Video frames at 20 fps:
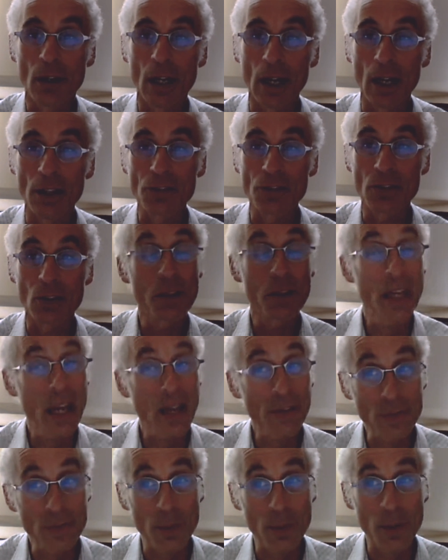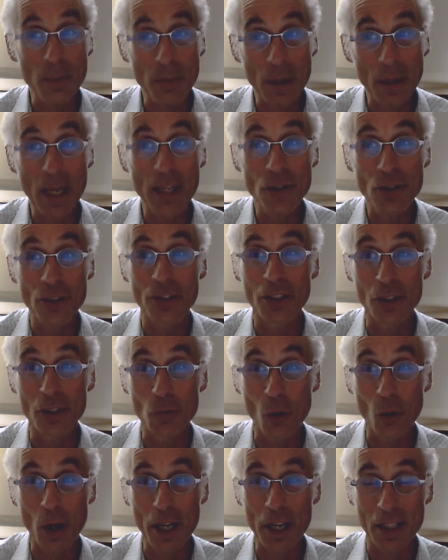trials, so we have to be patient
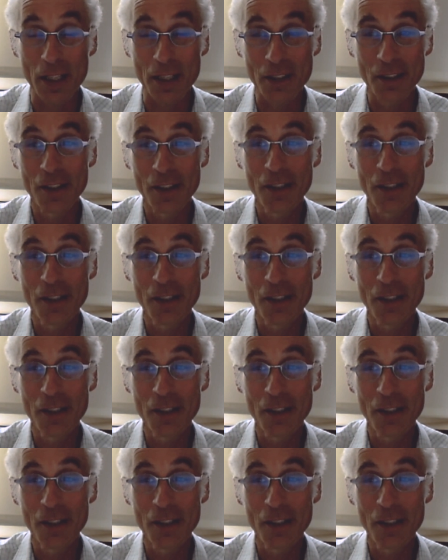and wait.